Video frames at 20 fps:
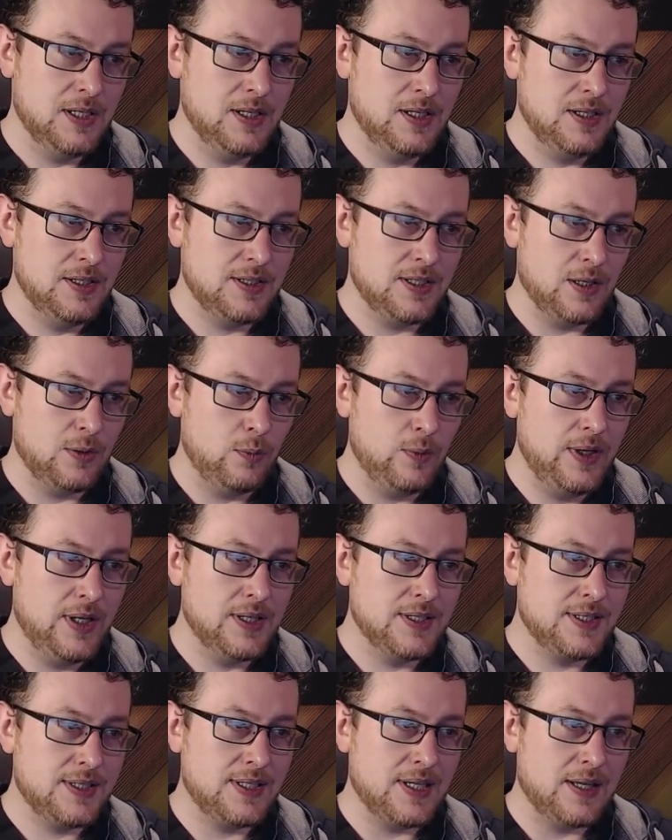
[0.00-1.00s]
So we
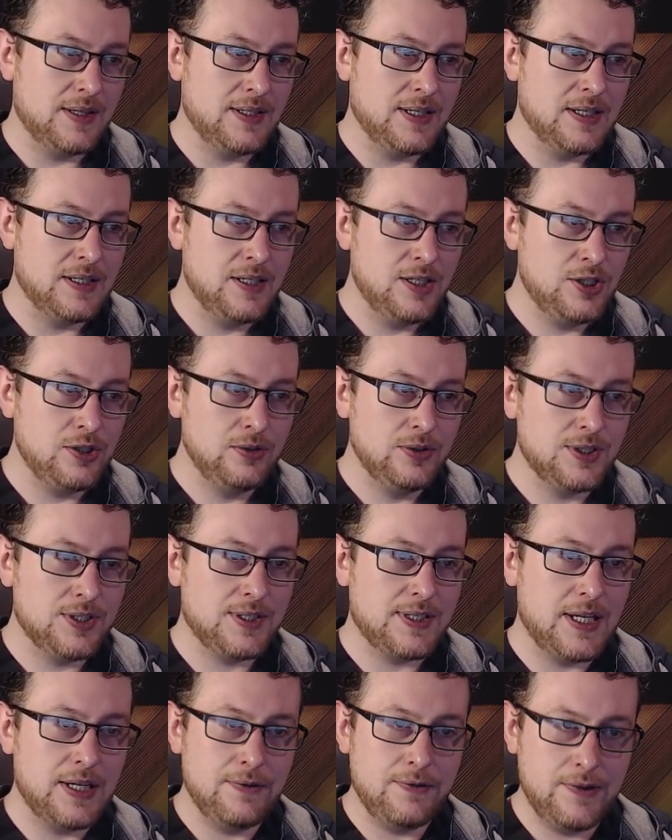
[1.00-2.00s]
can set the initial
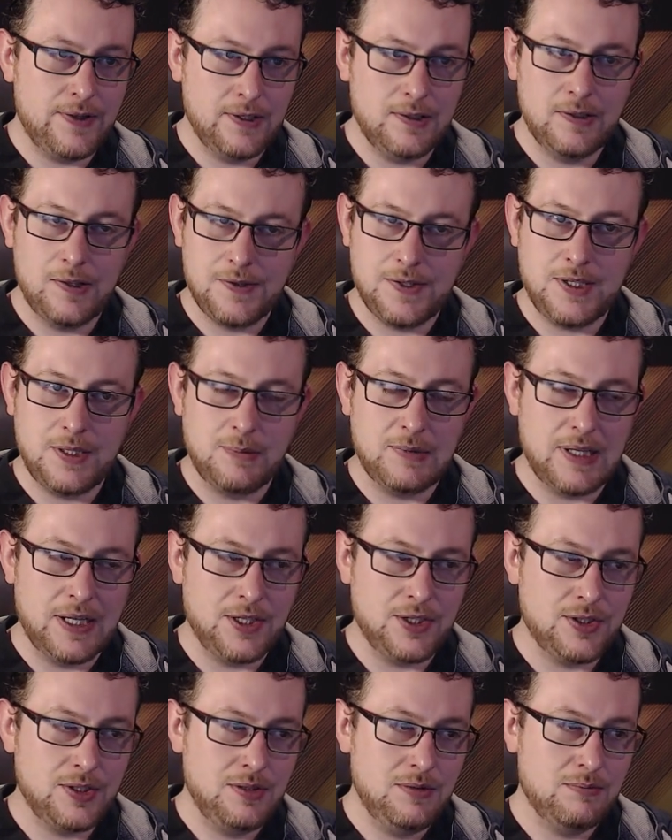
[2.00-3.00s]
state for the cloth
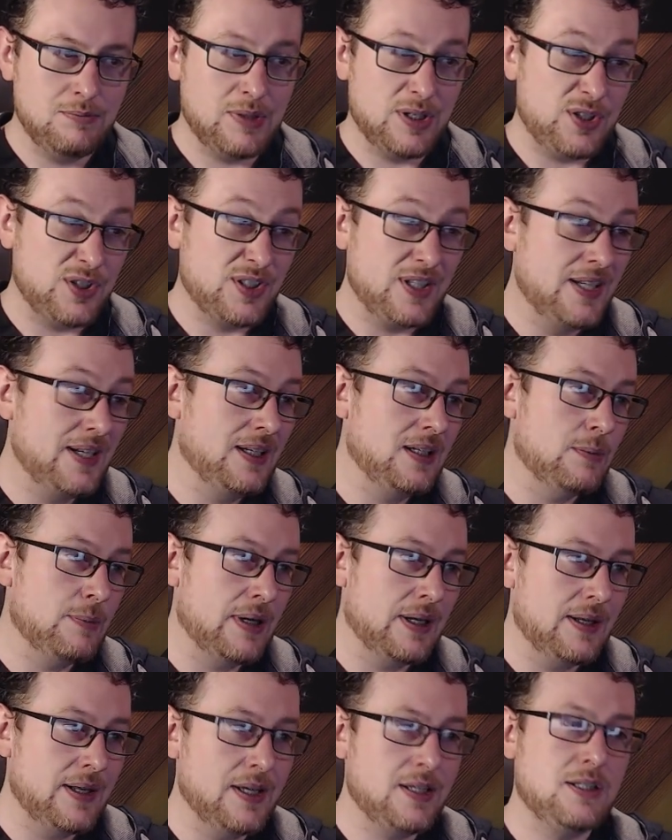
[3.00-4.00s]
simulation by just hitting the
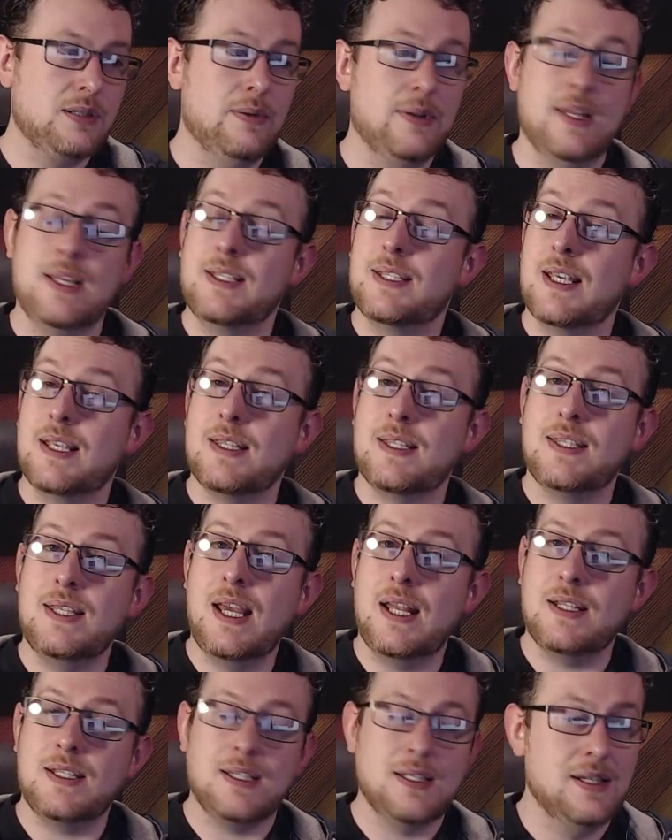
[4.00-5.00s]
button next to it that says
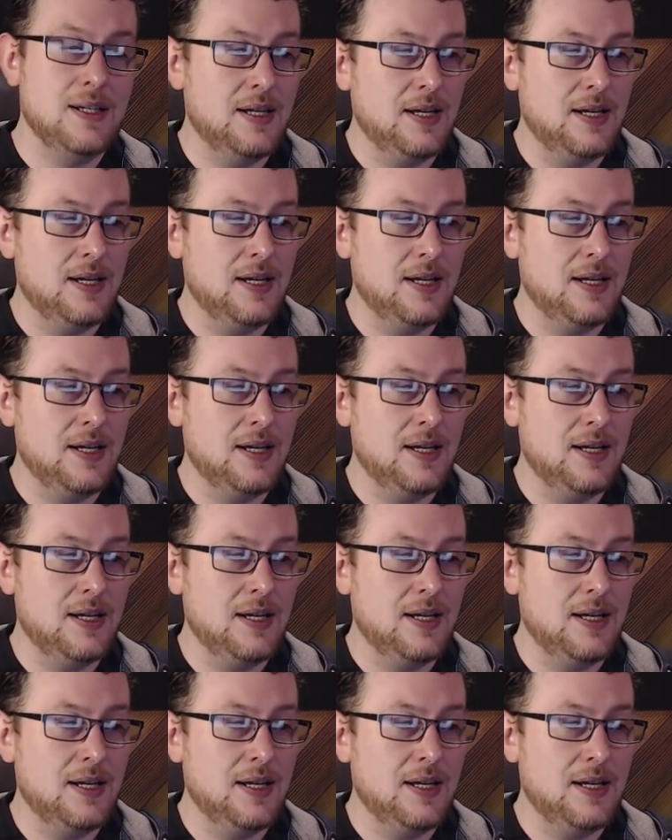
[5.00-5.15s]
set,